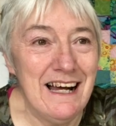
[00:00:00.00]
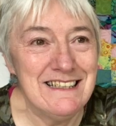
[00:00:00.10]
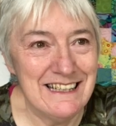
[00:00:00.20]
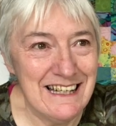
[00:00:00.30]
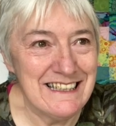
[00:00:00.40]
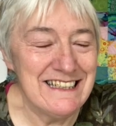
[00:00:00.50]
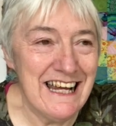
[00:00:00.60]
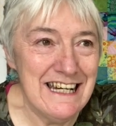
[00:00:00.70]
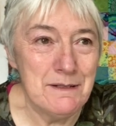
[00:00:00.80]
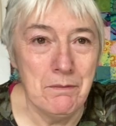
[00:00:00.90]
as I
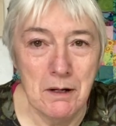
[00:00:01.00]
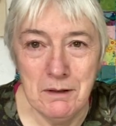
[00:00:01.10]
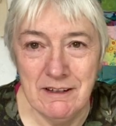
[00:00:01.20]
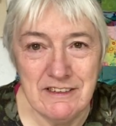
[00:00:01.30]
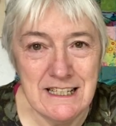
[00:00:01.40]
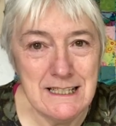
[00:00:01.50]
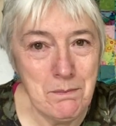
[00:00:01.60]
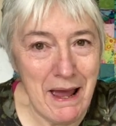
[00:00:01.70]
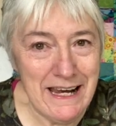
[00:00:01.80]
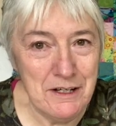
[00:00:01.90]
say, his mum who lives in
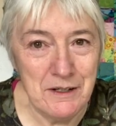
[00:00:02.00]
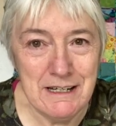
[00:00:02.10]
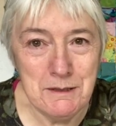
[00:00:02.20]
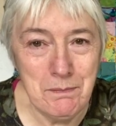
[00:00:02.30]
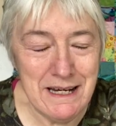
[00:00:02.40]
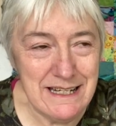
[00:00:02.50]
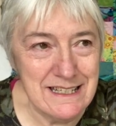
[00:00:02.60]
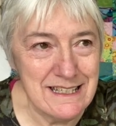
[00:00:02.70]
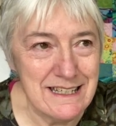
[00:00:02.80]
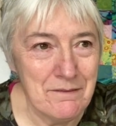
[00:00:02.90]
Spain, who keeps
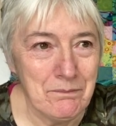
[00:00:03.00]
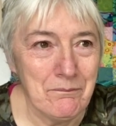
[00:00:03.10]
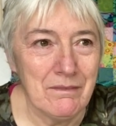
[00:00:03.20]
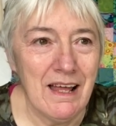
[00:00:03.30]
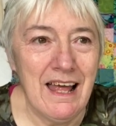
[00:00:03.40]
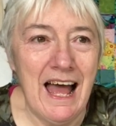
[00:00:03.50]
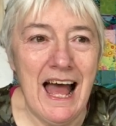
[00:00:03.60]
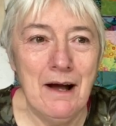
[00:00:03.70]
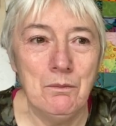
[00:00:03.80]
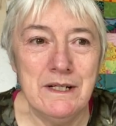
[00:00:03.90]
bees.
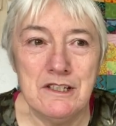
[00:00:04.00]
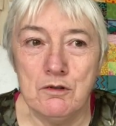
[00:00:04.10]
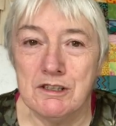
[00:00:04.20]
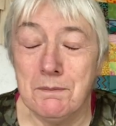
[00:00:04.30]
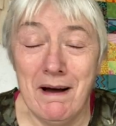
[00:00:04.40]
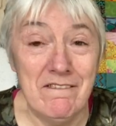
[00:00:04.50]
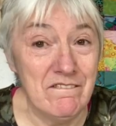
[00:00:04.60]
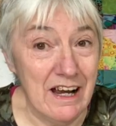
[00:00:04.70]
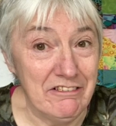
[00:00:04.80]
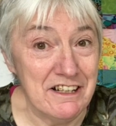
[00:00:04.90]
And we talked about
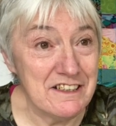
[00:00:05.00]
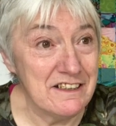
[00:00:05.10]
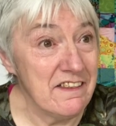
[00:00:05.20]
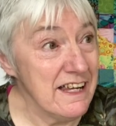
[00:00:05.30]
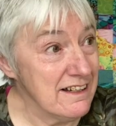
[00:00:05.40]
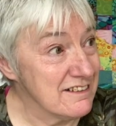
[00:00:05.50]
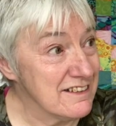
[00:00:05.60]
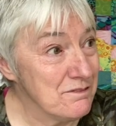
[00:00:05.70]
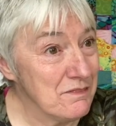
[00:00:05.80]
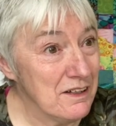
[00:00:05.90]
various
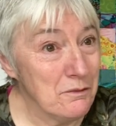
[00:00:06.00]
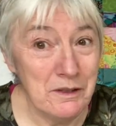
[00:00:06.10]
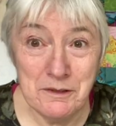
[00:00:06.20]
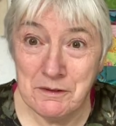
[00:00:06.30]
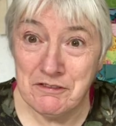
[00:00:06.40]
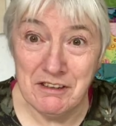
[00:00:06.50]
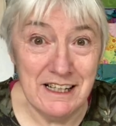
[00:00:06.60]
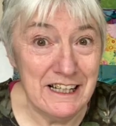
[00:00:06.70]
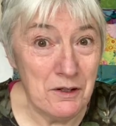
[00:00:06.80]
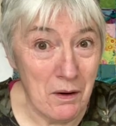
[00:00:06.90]
things, which was
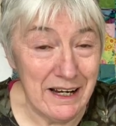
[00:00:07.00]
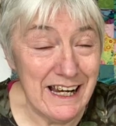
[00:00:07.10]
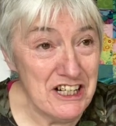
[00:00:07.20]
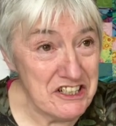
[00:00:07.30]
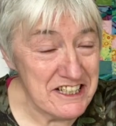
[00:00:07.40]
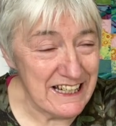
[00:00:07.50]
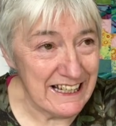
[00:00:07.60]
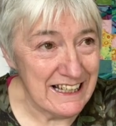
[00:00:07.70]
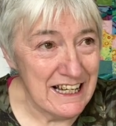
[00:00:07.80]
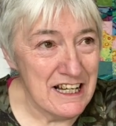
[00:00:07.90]
really quite
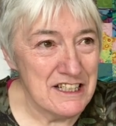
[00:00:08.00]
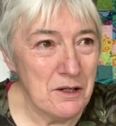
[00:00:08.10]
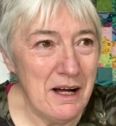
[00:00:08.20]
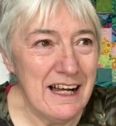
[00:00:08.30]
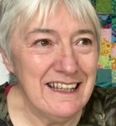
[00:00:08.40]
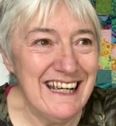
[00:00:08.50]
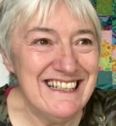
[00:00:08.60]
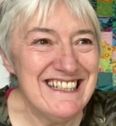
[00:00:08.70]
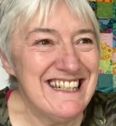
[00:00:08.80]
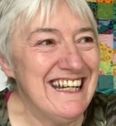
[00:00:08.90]
interesting. So I'd like
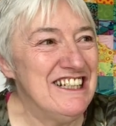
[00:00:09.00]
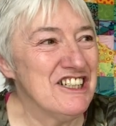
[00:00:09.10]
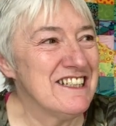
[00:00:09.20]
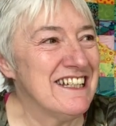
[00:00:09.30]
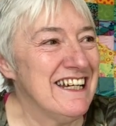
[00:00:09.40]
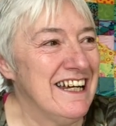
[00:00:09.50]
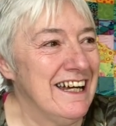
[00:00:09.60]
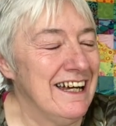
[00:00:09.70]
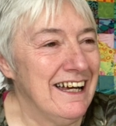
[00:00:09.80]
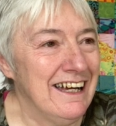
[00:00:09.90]
to say just,
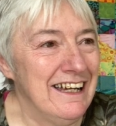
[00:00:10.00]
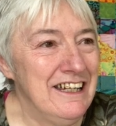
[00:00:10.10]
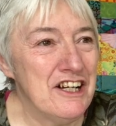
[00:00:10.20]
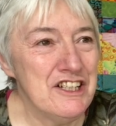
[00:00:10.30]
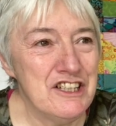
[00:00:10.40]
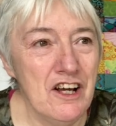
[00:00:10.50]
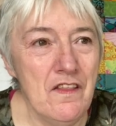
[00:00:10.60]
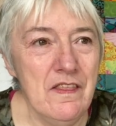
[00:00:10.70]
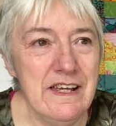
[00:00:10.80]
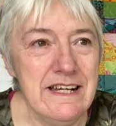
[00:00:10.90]
you can
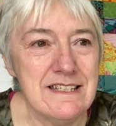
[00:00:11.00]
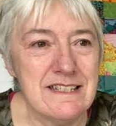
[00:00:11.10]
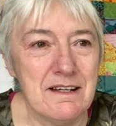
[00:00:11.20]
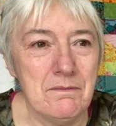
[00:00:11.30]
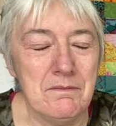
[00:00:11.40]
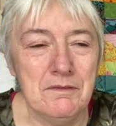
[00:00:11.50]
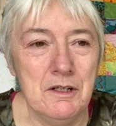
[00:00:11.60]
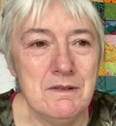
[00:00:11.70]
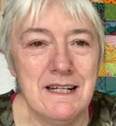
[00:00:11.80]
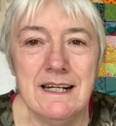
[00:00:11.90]
turn these
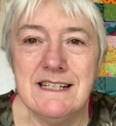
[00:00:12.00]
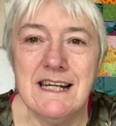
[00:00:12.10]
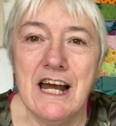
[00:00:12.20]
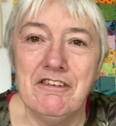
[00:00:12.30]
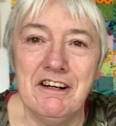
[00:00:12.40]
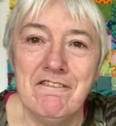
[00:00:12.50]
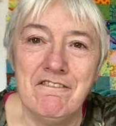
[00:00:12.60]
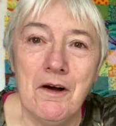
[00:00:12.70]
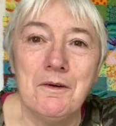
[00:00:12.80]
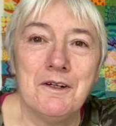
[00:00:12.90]
utilitarian
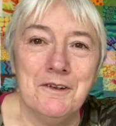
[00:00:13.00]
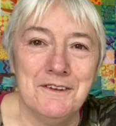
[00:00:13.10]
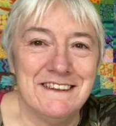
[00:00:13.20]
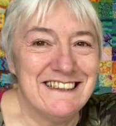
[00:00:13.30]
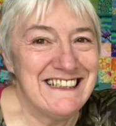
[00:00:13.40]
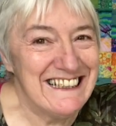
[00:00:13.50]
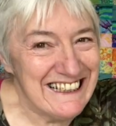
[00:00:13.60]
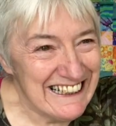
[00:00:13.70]
phone calls